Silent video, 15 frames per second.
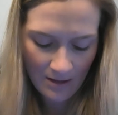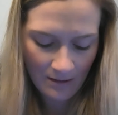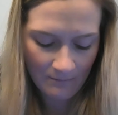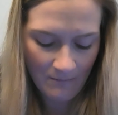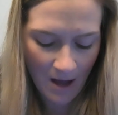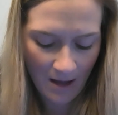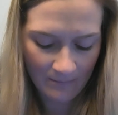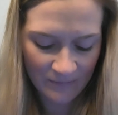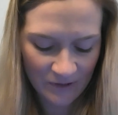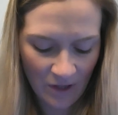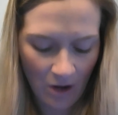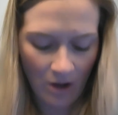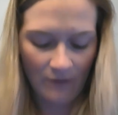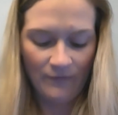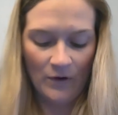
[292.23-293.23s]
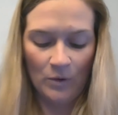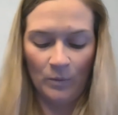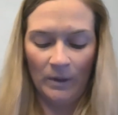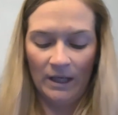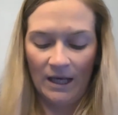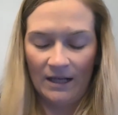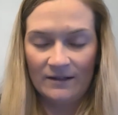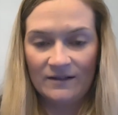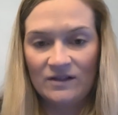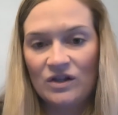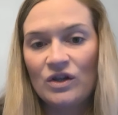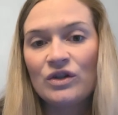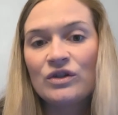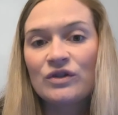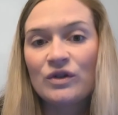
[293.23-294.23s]
Mom's off on weekends,
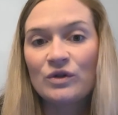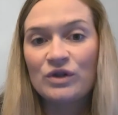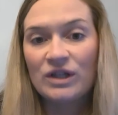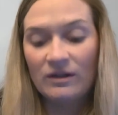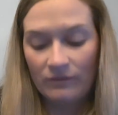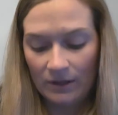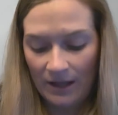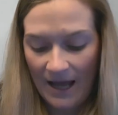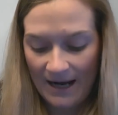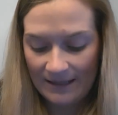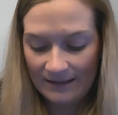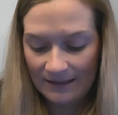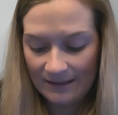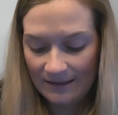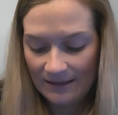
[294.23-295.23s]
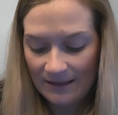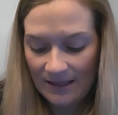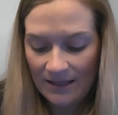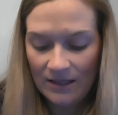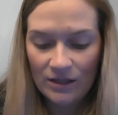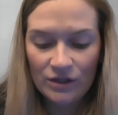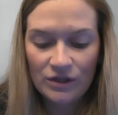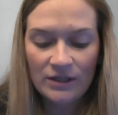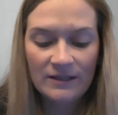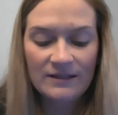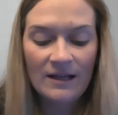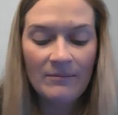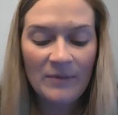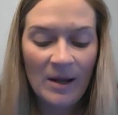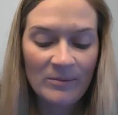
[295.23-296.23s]
so she relaxes. She
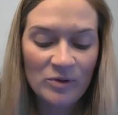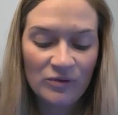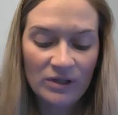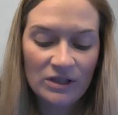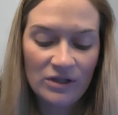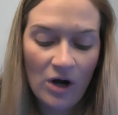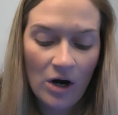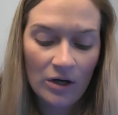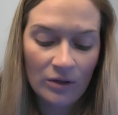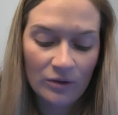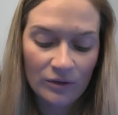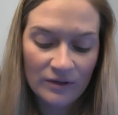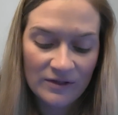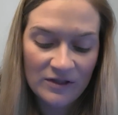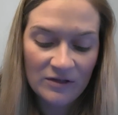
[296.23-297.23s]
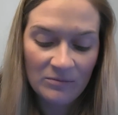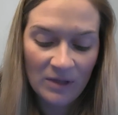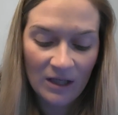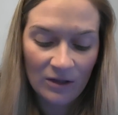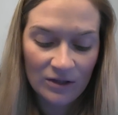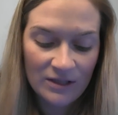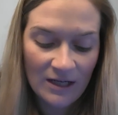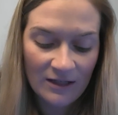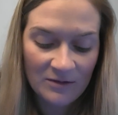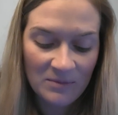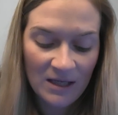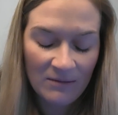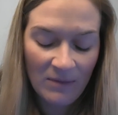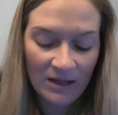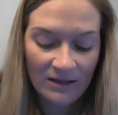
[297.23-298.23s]
sometimes reads articles to me or tells
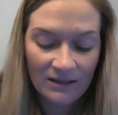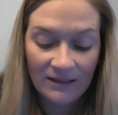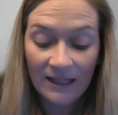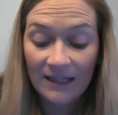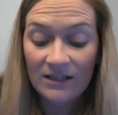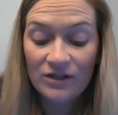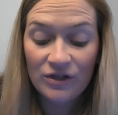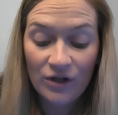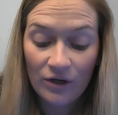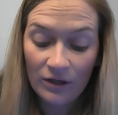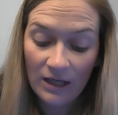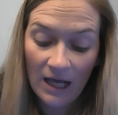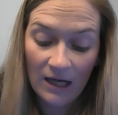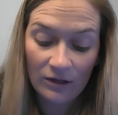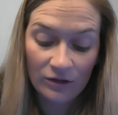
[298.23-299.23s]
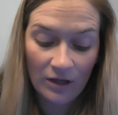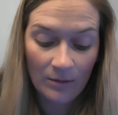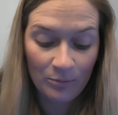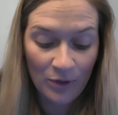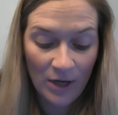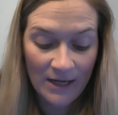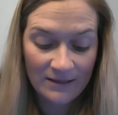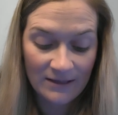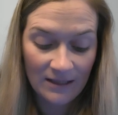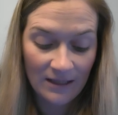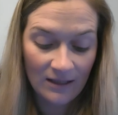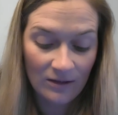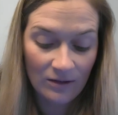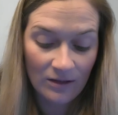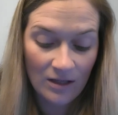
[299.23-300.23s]
me about the latest hurricane or
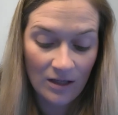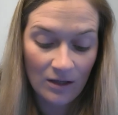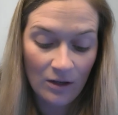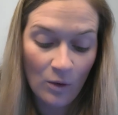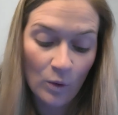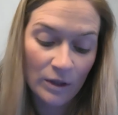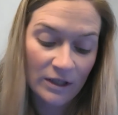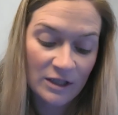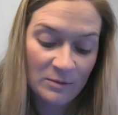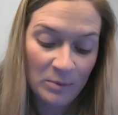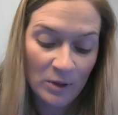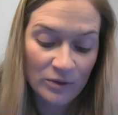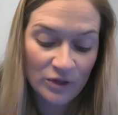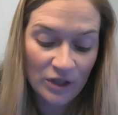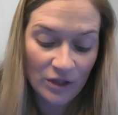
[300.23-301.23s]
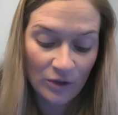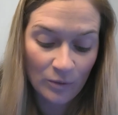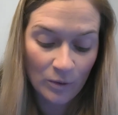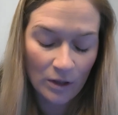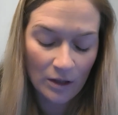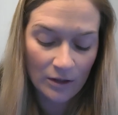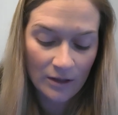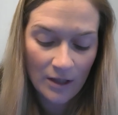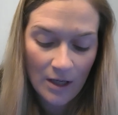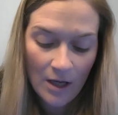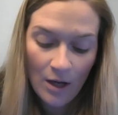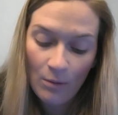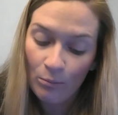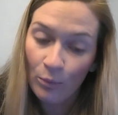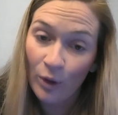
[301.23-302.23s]
or explosion in the world.
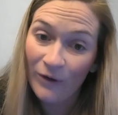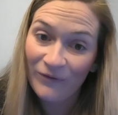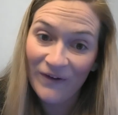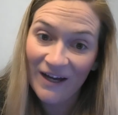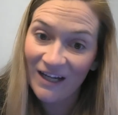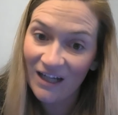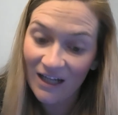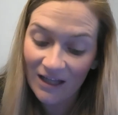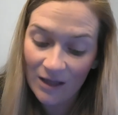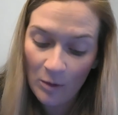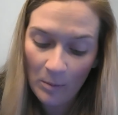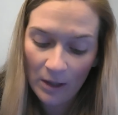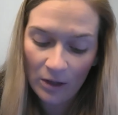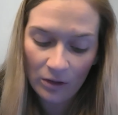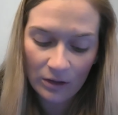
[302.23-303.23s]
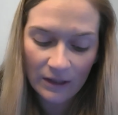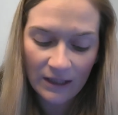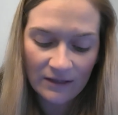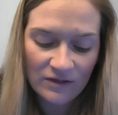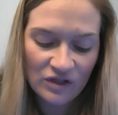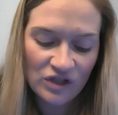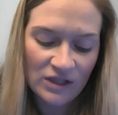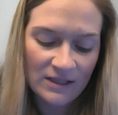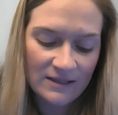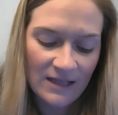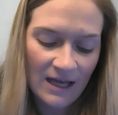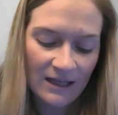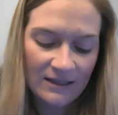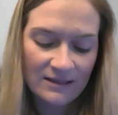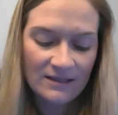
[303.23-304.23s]
More fighting in the Middle East, she
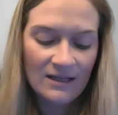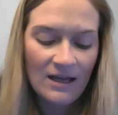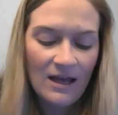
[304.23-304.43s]
says.